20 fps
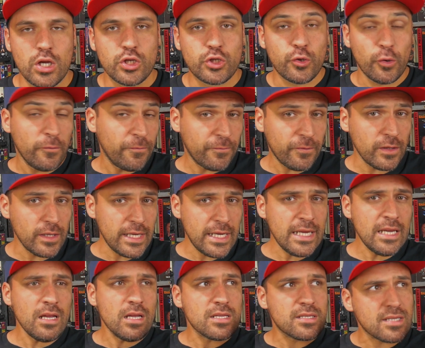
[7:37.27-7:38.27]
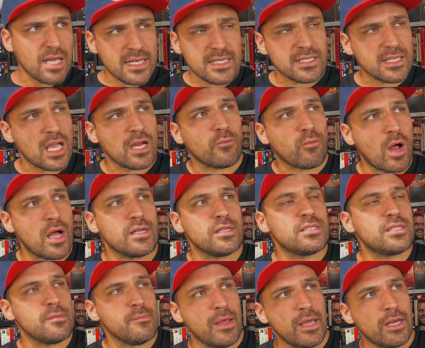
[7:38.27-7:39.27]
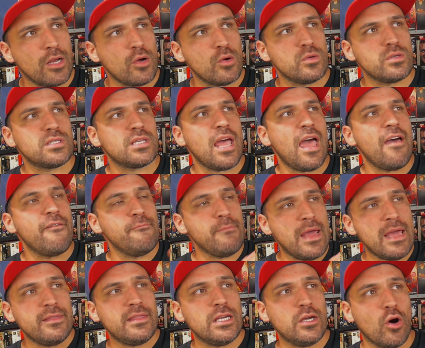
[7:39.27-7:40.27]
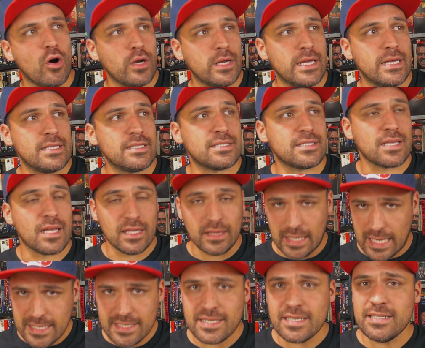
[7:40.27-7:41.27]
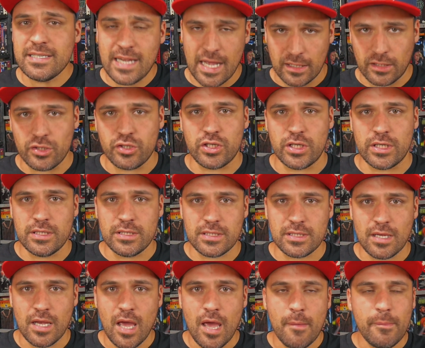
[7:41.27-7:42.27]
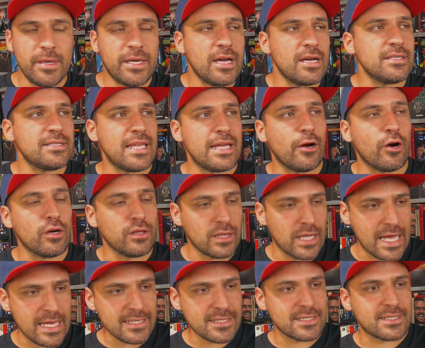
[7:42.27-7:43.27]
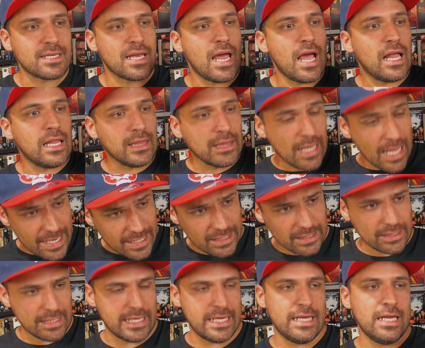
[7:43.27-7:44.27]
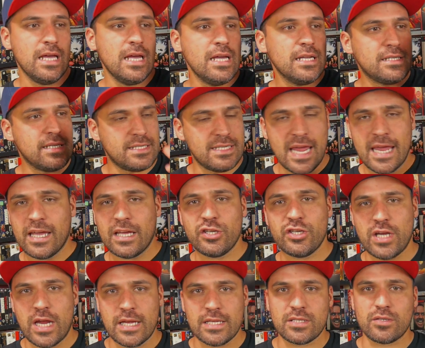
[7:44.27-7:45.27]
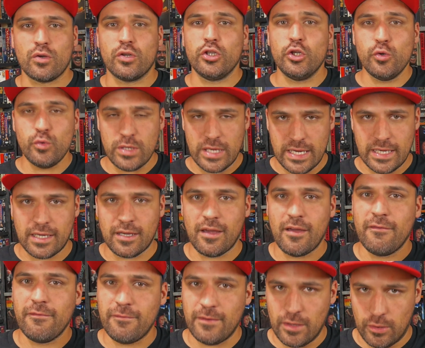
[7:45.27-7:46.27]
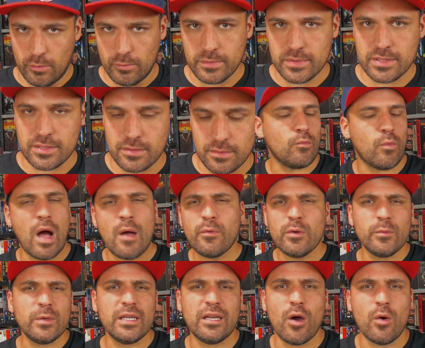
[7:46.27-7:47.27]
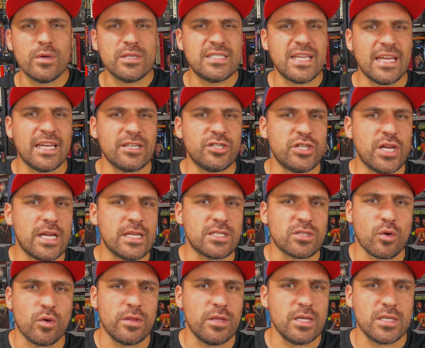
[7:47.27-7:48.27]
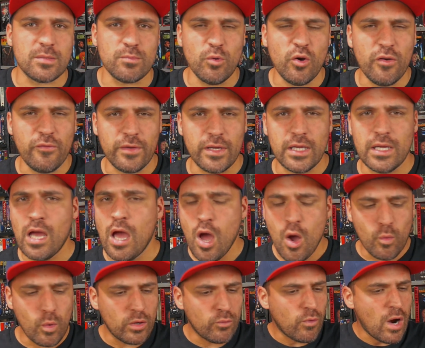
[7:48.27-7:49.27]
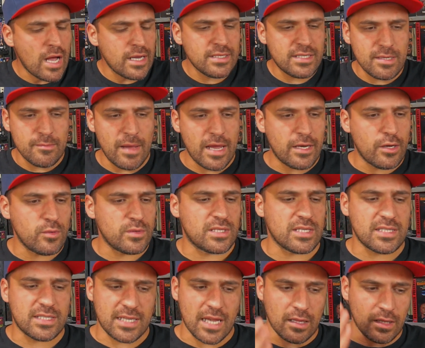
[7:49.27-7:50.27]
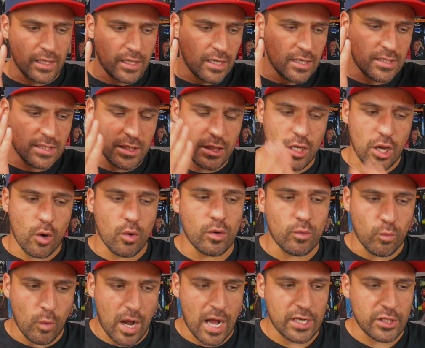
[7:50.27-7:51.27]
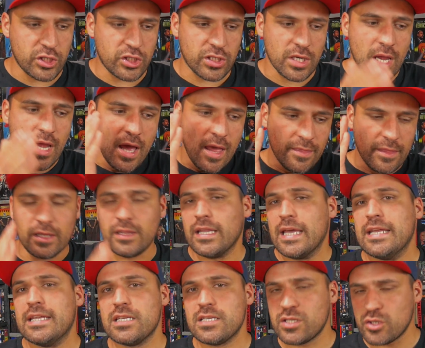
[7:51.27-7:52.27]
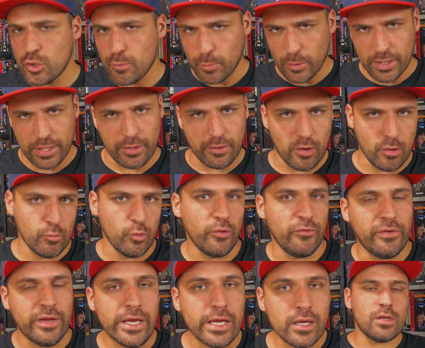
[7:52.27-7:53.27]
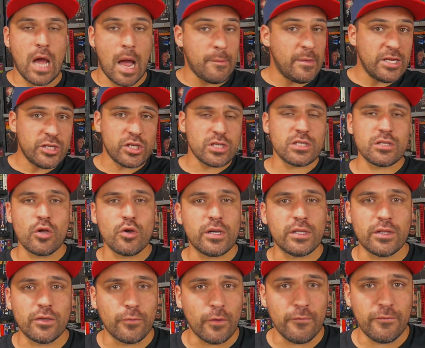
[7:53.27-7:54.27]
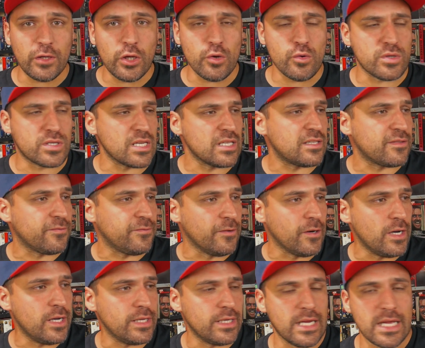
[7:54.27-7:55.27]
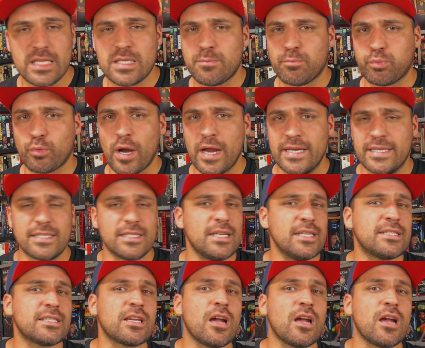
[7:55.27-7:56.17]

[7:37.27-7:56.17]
Truthfully, sites like Rotten Tomatoes have made the audience less intelligent because they are less likely to take a chance on unique films. Why would we go and take a chance on this movie when Rotten Tomatoes is telling us to go and watch the latest superhero movie? I mean, just look at the reviews. It's fun, it's bright, it's